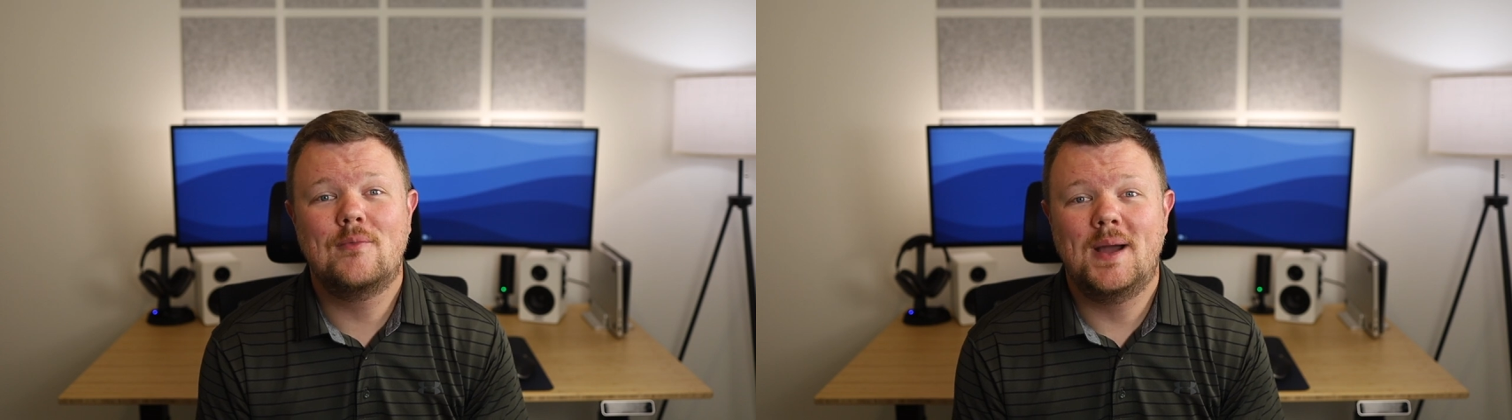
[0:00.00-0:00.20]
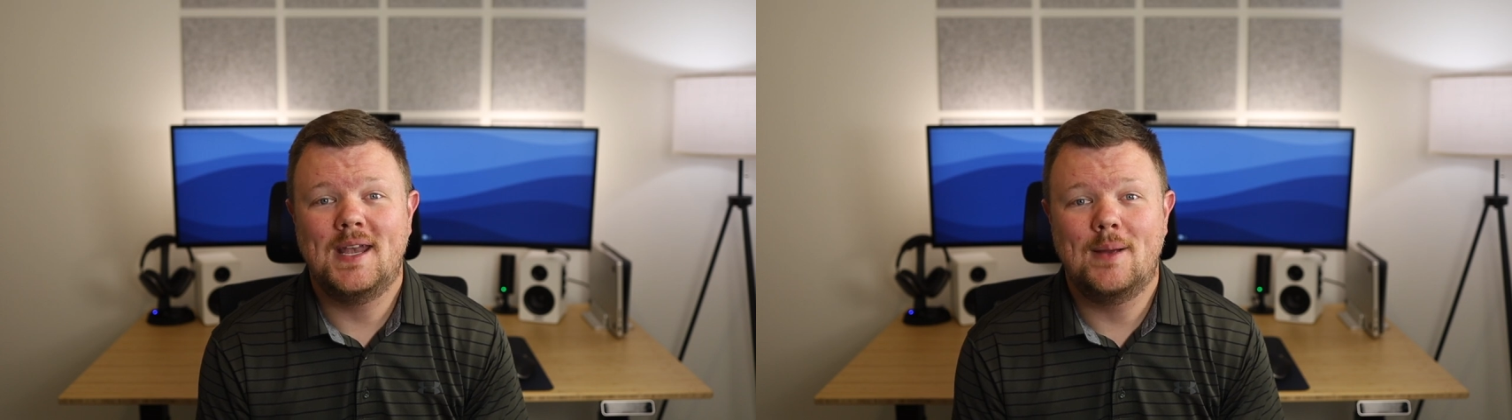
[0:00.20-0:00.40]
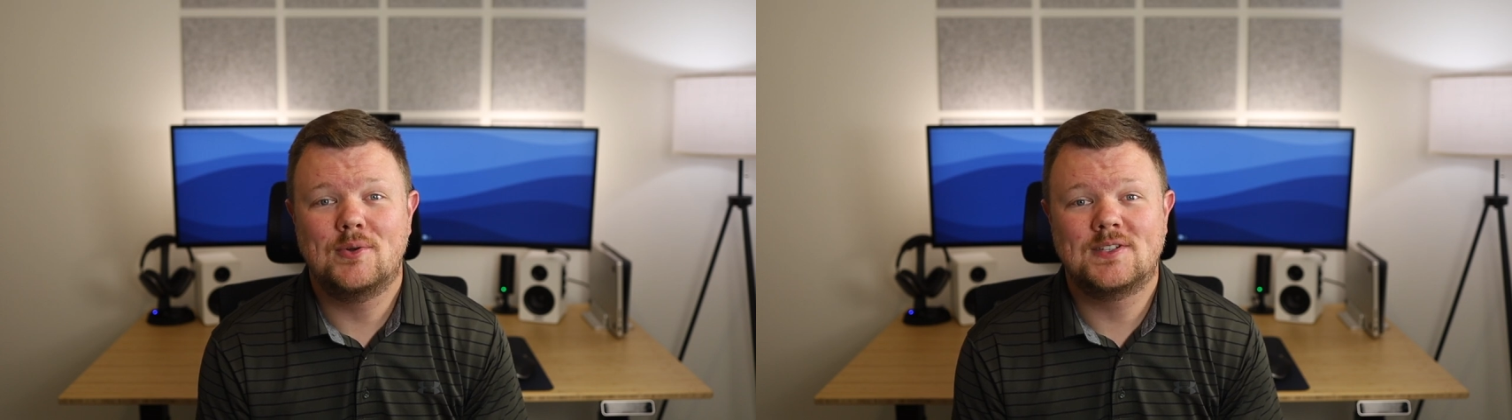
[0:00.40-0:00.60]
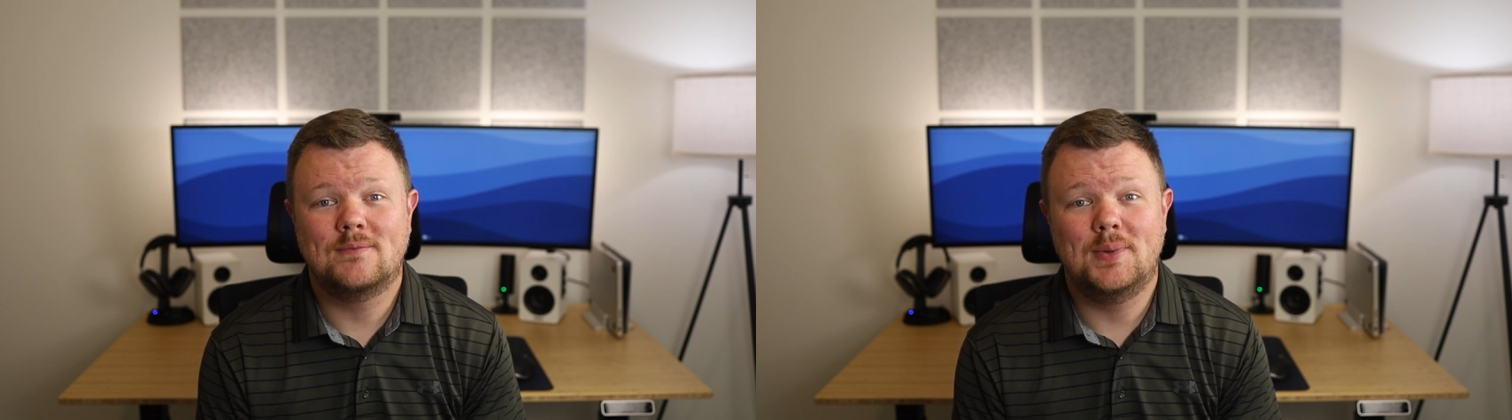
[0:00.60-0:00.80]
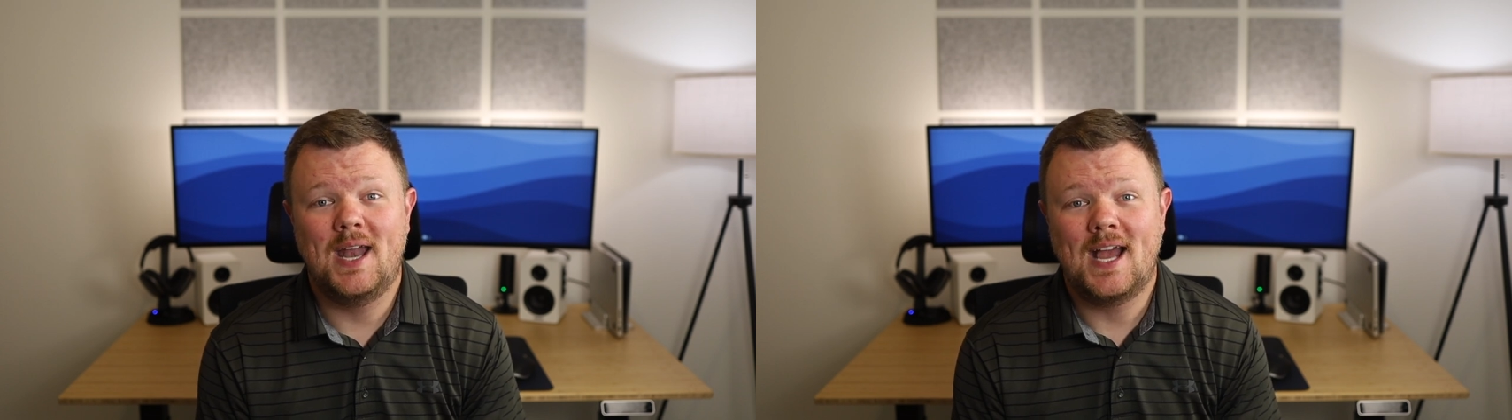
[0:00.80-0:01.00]
my neighbors
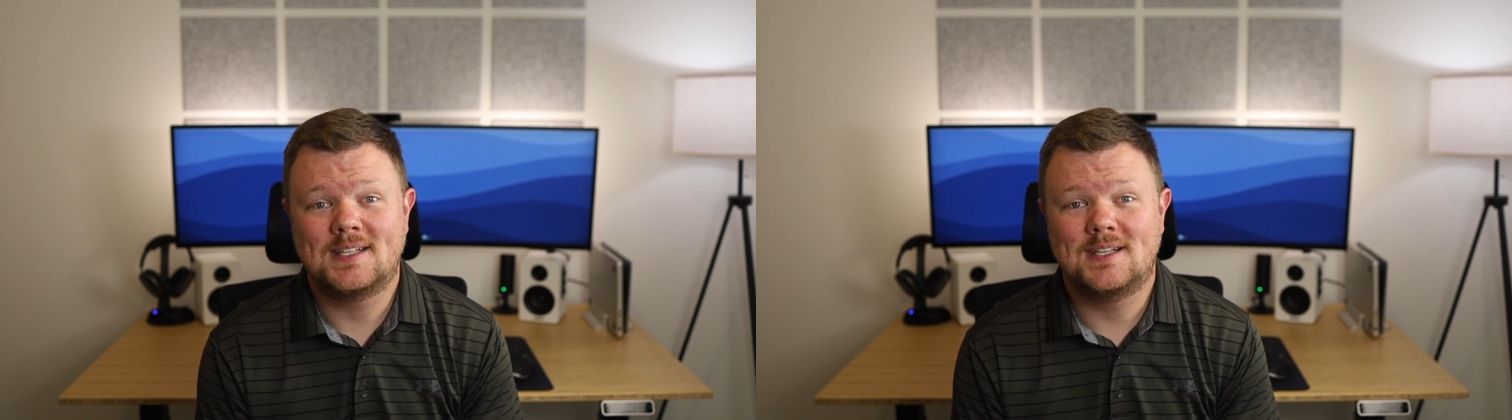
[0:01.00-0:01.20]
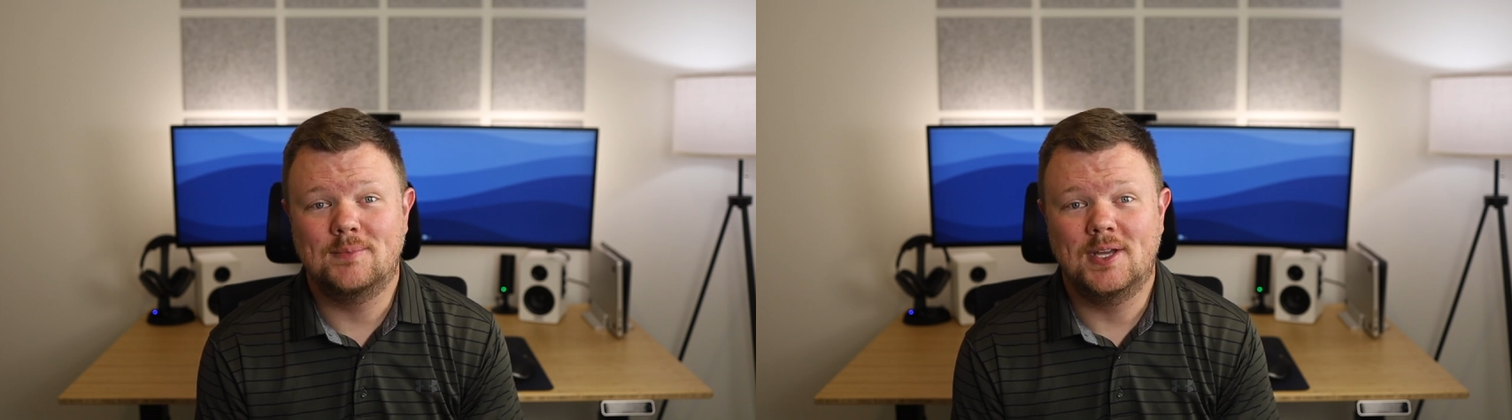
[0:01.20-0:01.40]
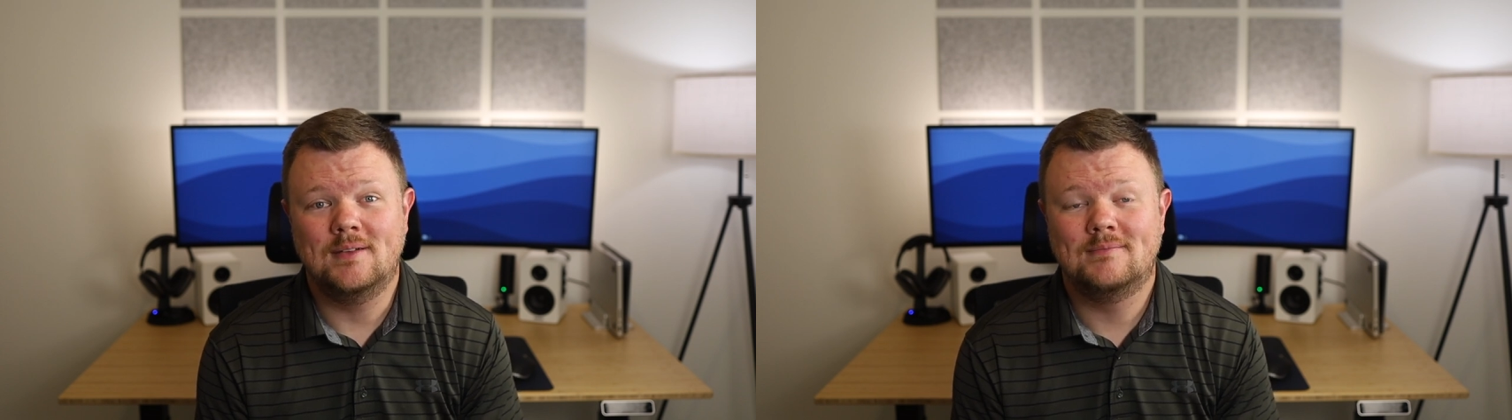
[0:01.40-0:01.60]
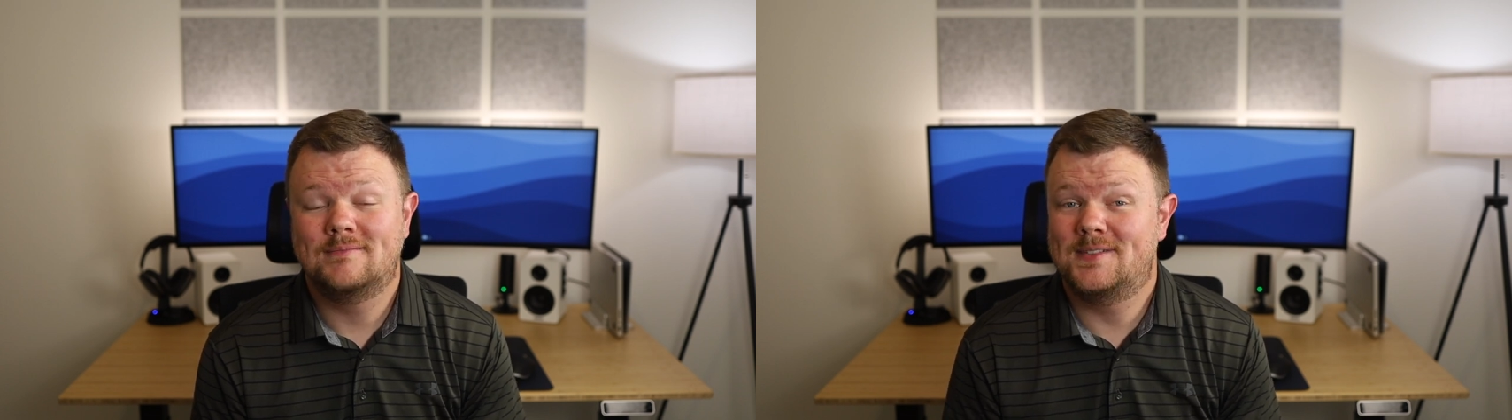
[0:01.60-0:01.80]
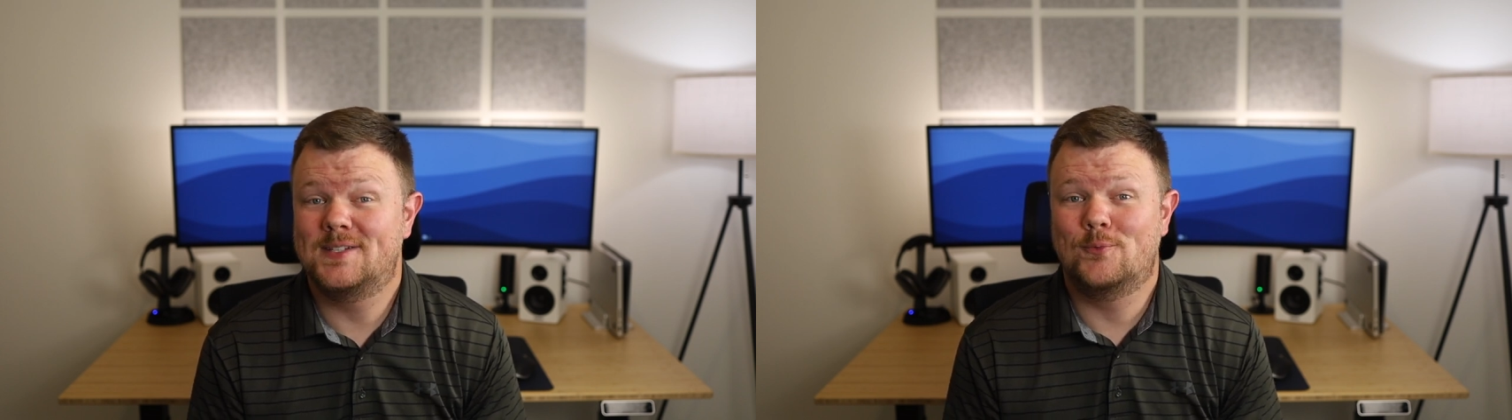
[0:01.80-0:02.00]
have been asking me, does it